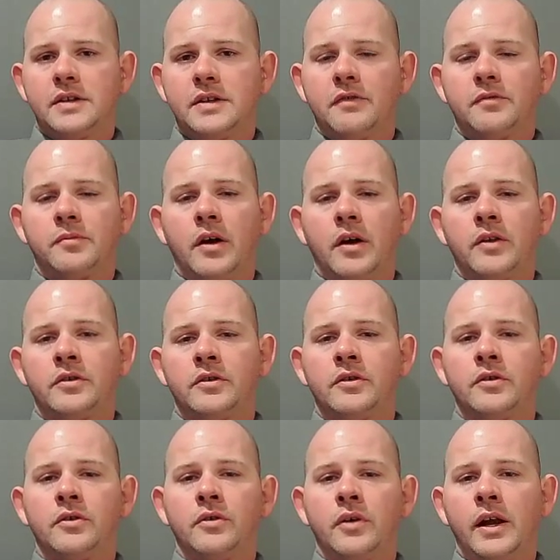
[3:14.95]
They haven't bothered
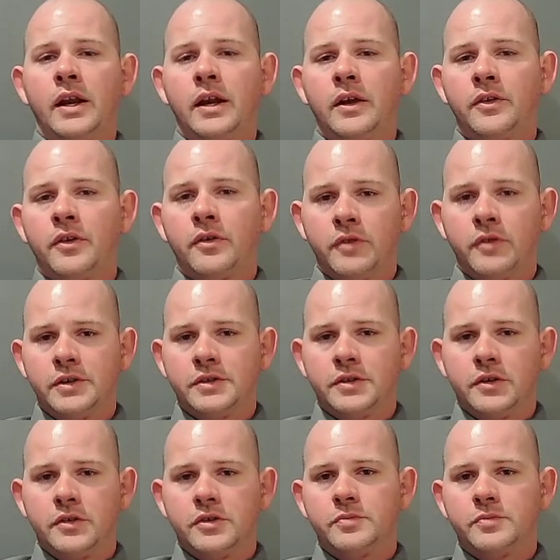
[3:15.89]
to do any of their
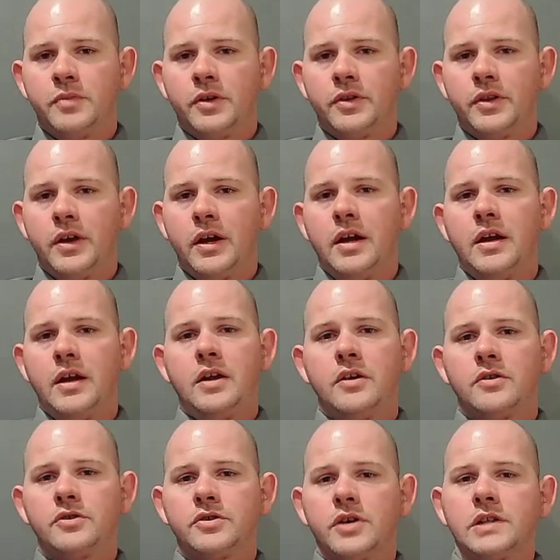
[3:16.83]
research, but they
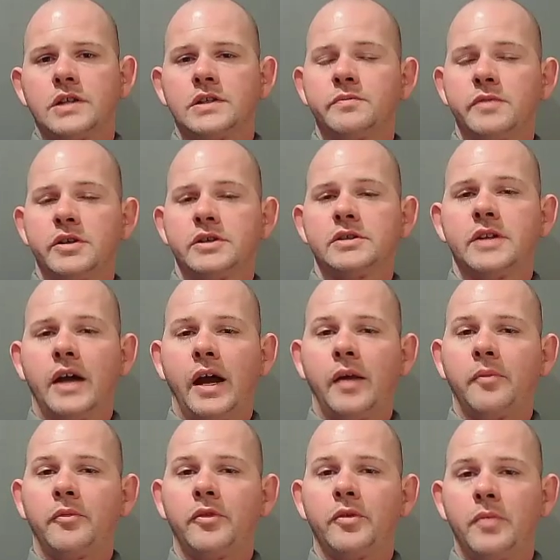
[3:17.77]
hear John Smith's
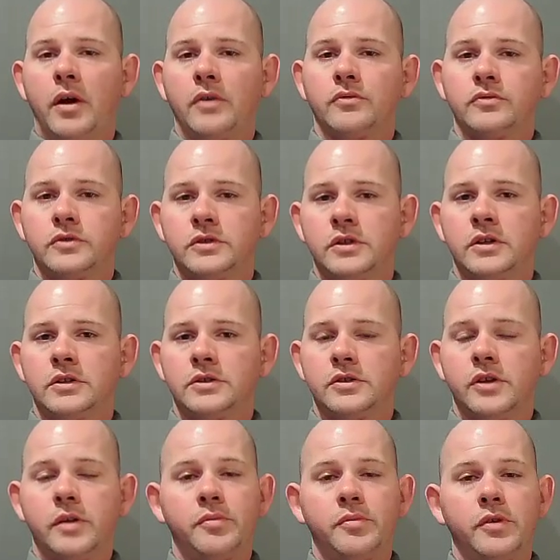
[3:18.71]
name the most.
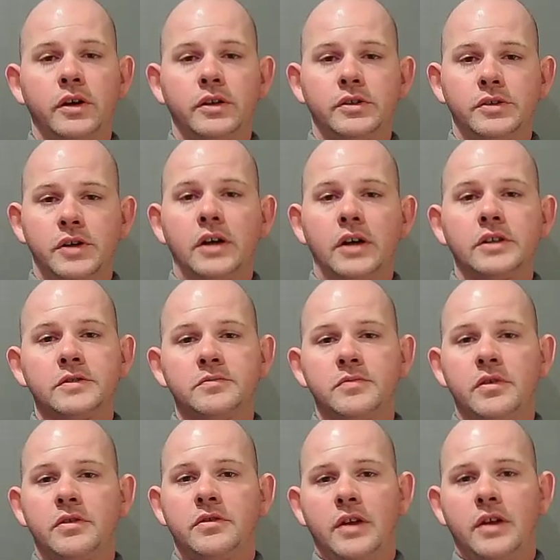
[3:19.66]
So they put John
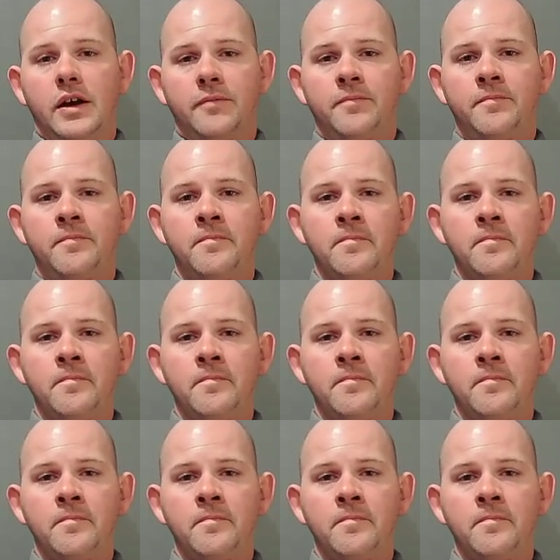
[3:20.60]
Smith down.